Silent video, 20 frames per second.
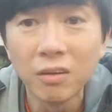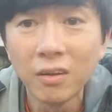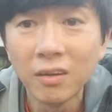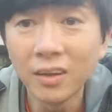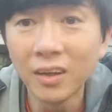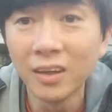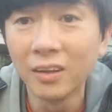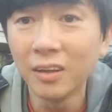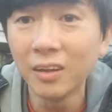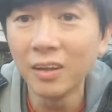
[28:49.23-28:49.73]

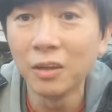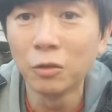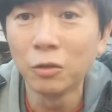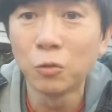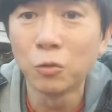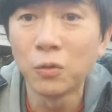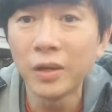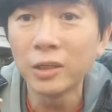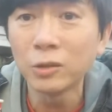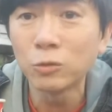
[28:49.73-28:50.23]
in
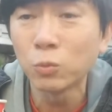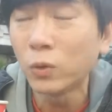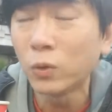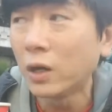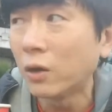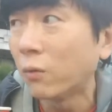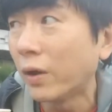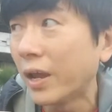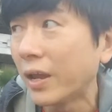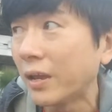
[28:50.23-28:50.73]
today's
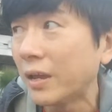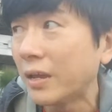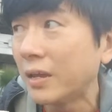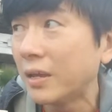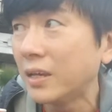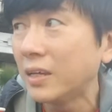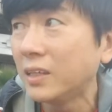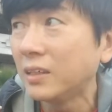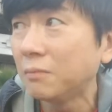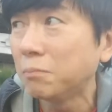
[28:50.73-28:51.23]
world where
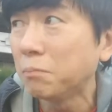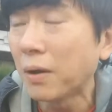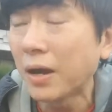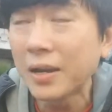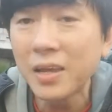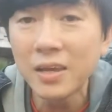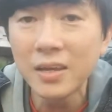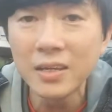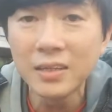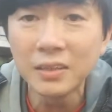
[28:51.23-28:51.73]

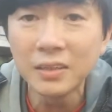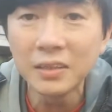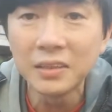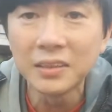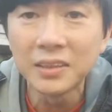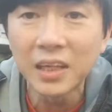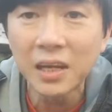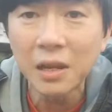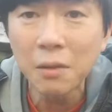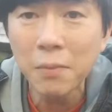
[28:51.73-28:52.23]
money
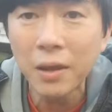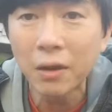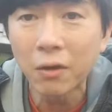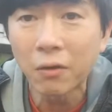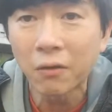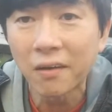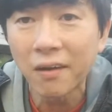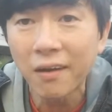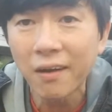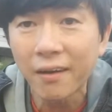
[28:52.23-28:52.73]
easily made
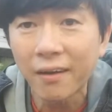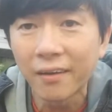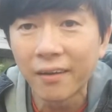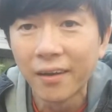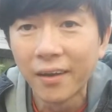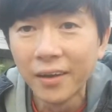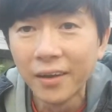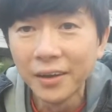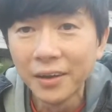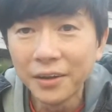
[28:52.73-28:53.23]
online.
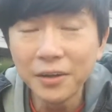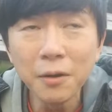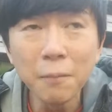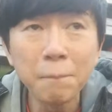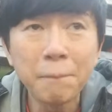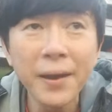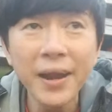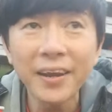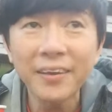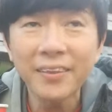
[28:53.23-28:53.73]
You know,
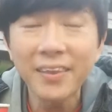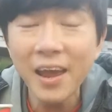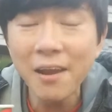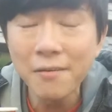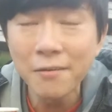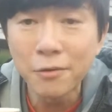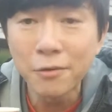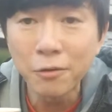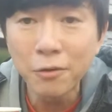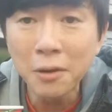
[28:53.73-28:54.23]
back
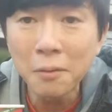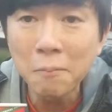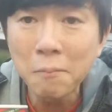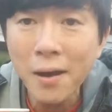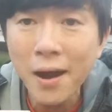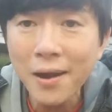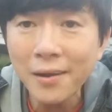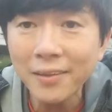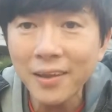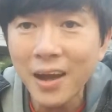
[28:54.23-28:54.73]
then during
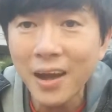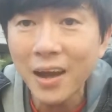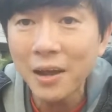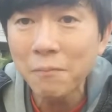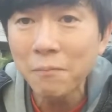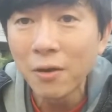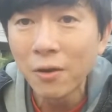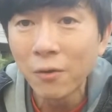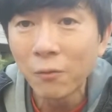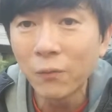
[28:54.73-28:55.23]
my
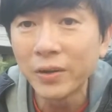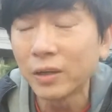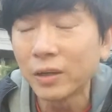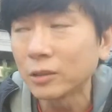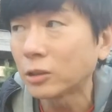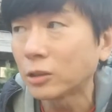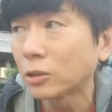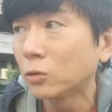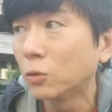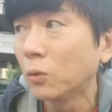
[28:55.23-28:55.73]
time when
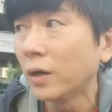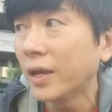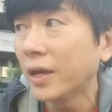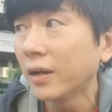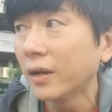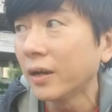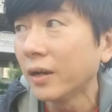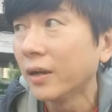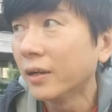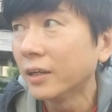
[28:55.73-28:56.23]
you're
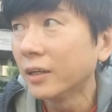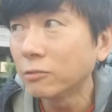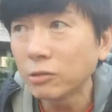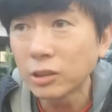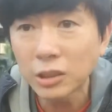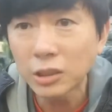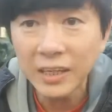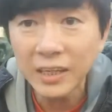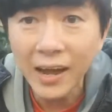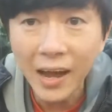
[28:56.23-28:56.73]
schooling, it
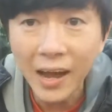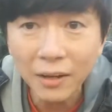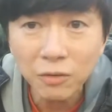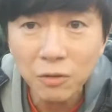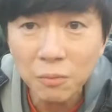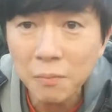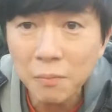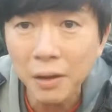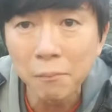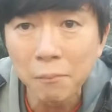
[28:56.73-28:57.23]
was
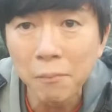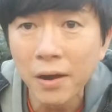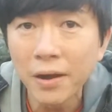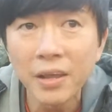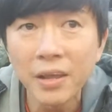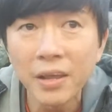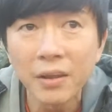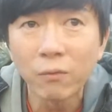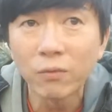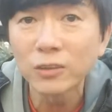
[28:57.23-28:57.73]
hard to make
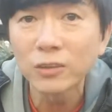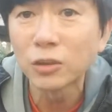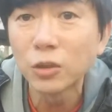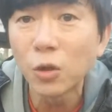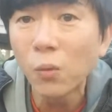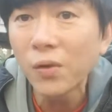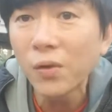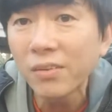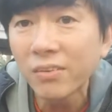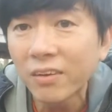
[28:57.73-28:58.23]
money. There was
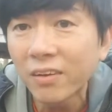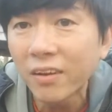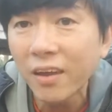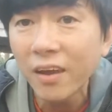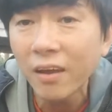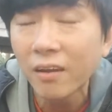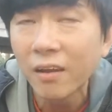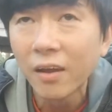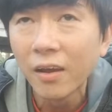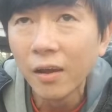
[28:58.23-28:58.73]
no
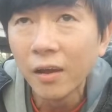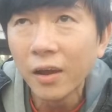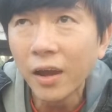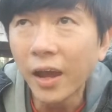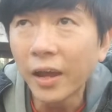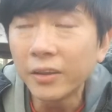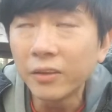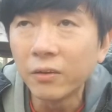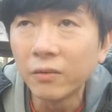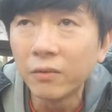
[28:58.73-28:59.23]
internet,
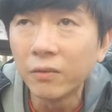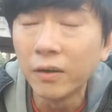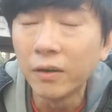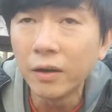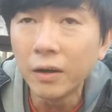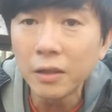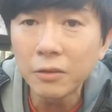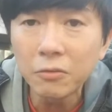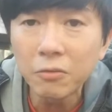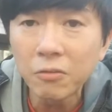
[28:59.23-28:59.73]
and you
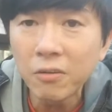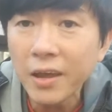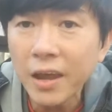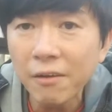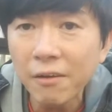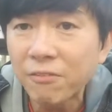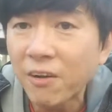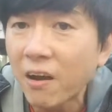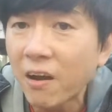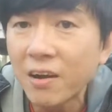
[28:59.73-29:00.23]
literally
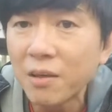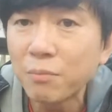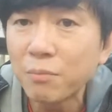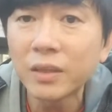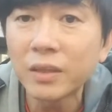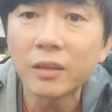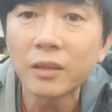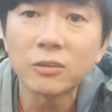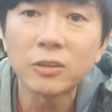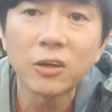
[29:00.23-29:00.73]
have very
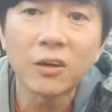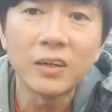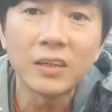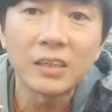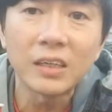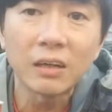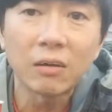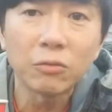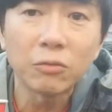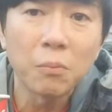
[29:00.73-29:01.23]
limited
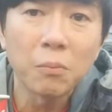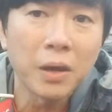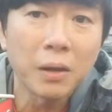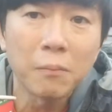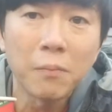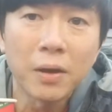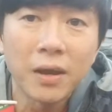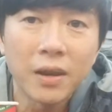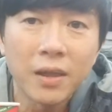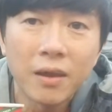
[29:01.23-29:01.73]
choice how to
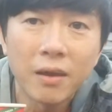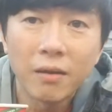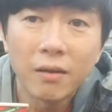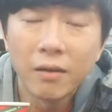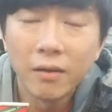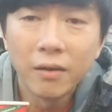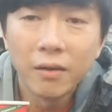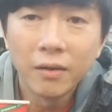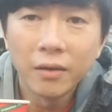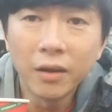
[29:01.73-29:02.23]
make money.
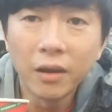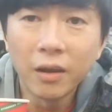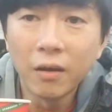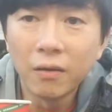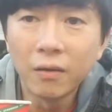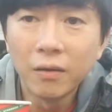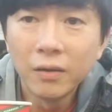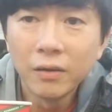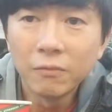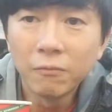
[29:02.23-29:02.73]
You
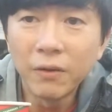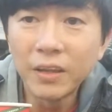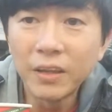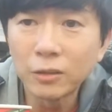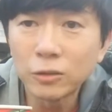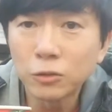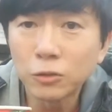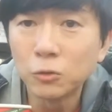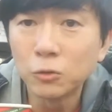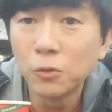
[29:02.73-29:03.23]
know, when
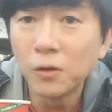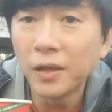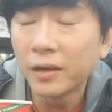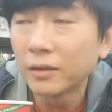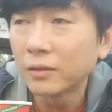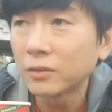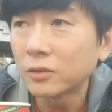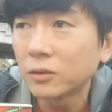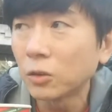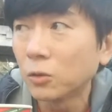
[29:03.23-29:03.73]
you're
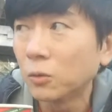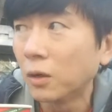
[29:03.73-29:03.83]
schooling. So